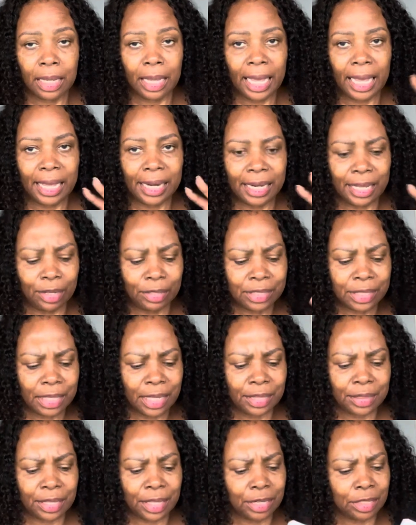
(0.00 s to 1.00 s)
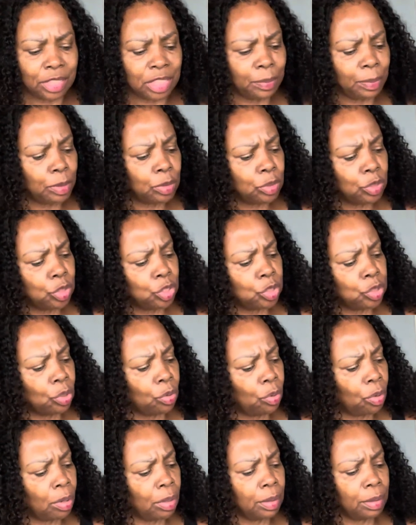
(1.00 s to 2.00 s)
And he said that it's supposed to show
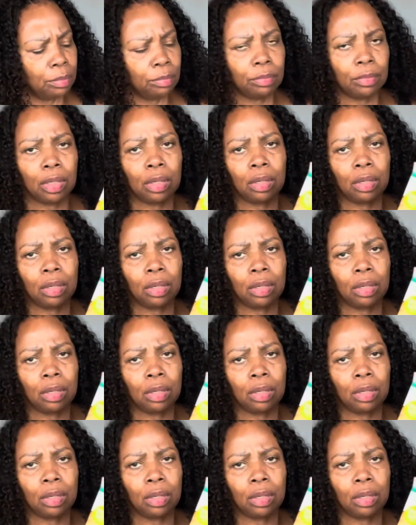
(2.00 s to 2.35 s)
on